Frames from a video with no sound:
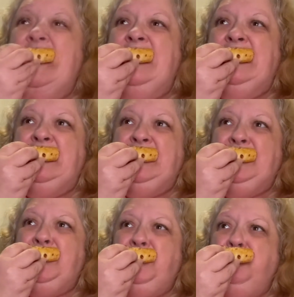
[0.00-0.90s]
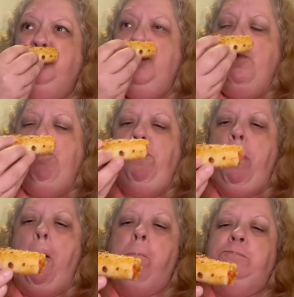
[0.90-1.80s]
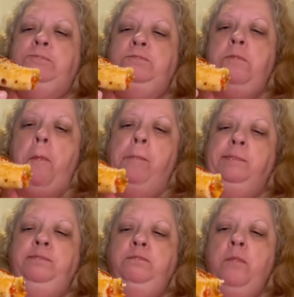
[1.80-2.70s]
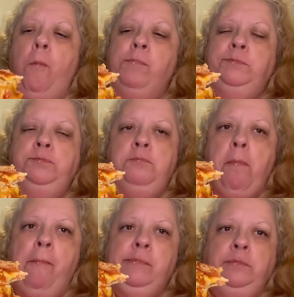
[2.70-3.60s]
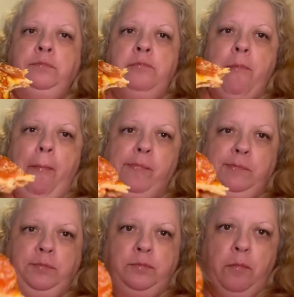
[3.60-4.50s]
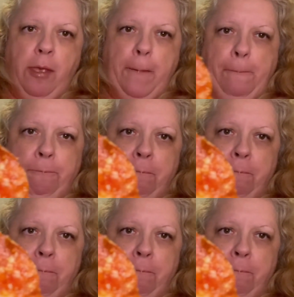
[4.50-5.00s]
Nobody speaks.